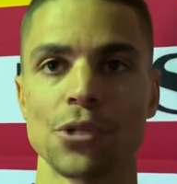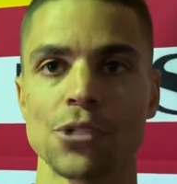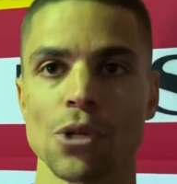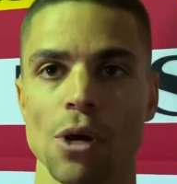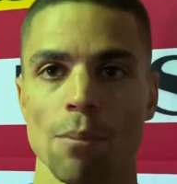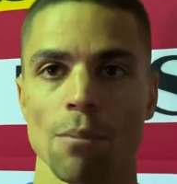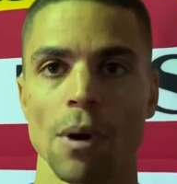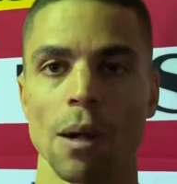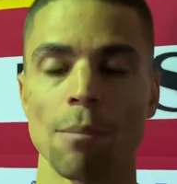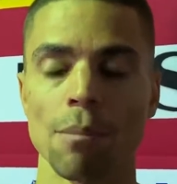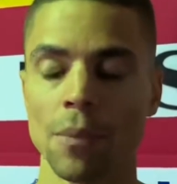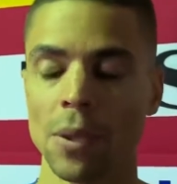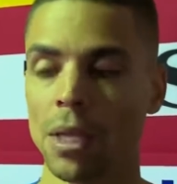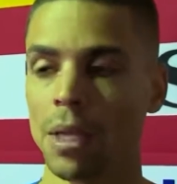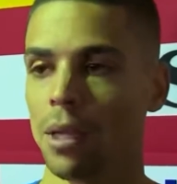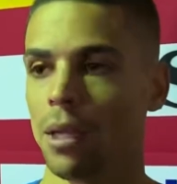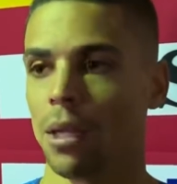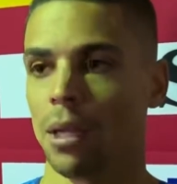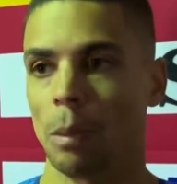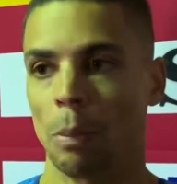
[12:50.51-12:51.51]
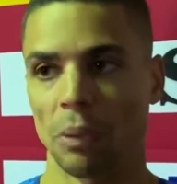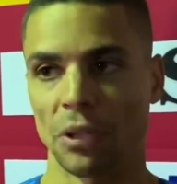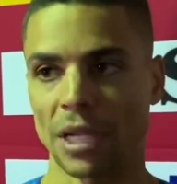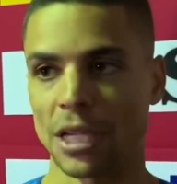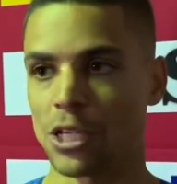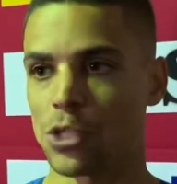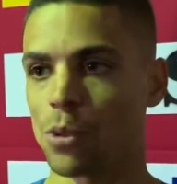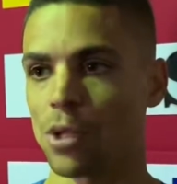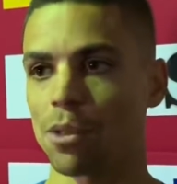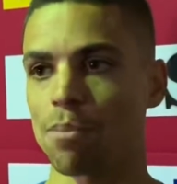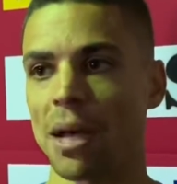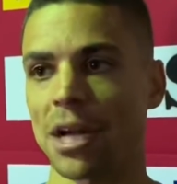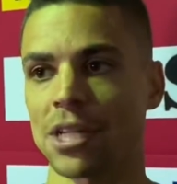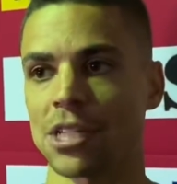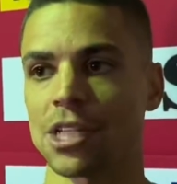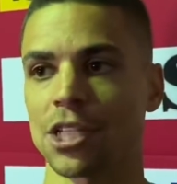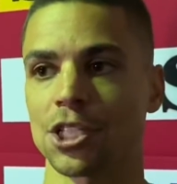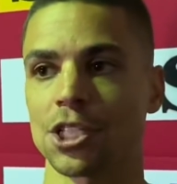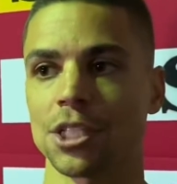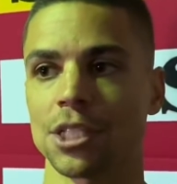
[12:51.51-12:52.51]
So I'm pleased with my
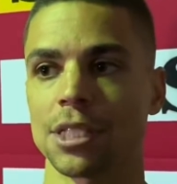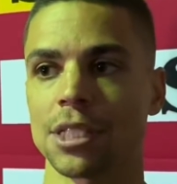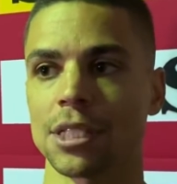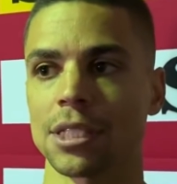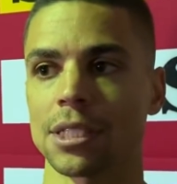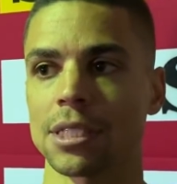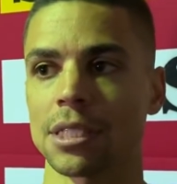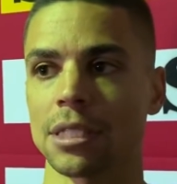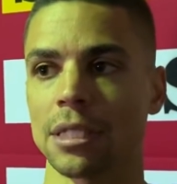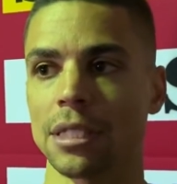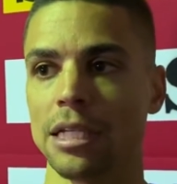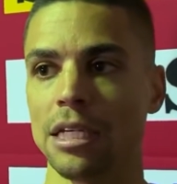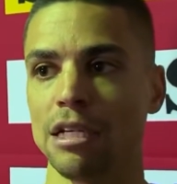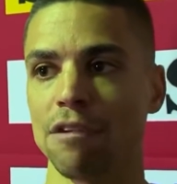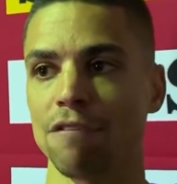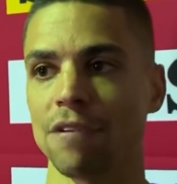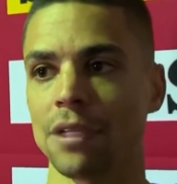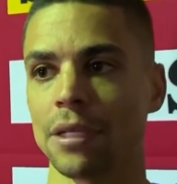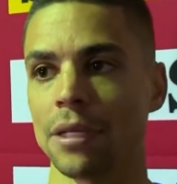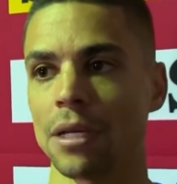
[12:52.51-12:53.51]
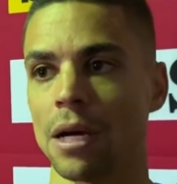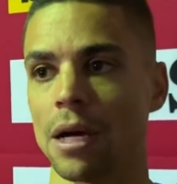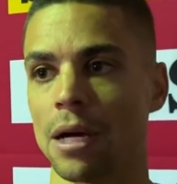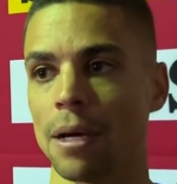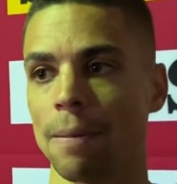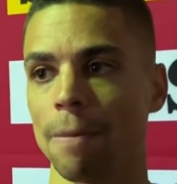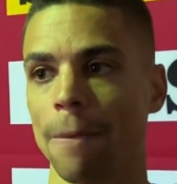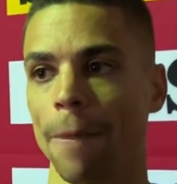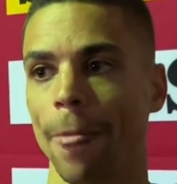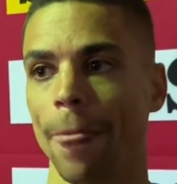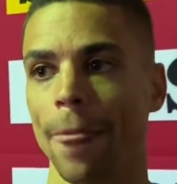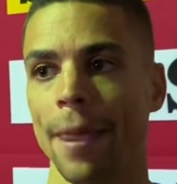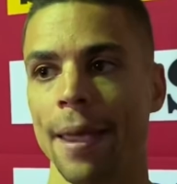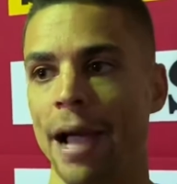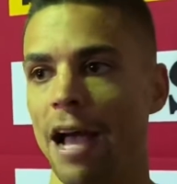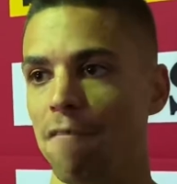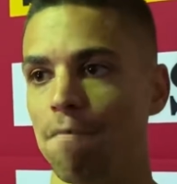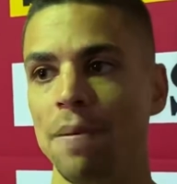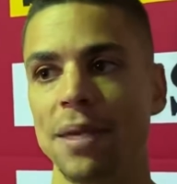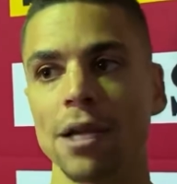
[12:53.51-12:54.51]
decision to leave, and
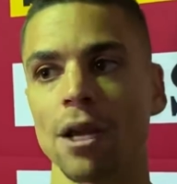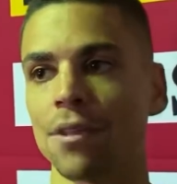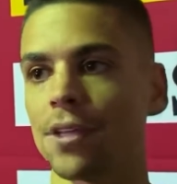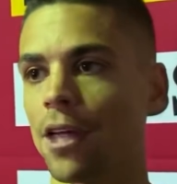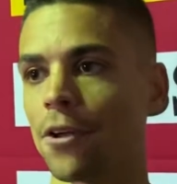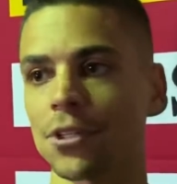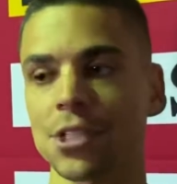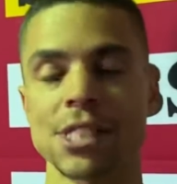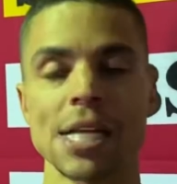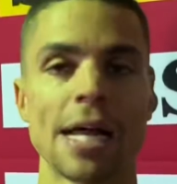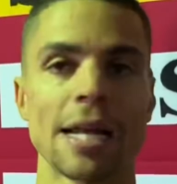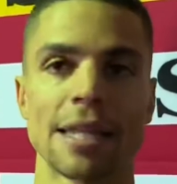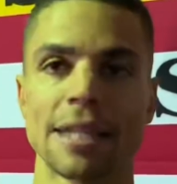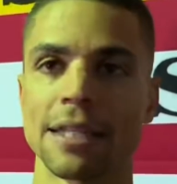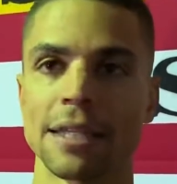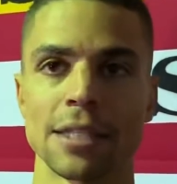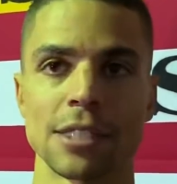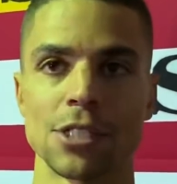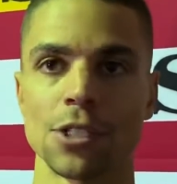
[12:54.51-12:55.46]
I've been on the other side of things,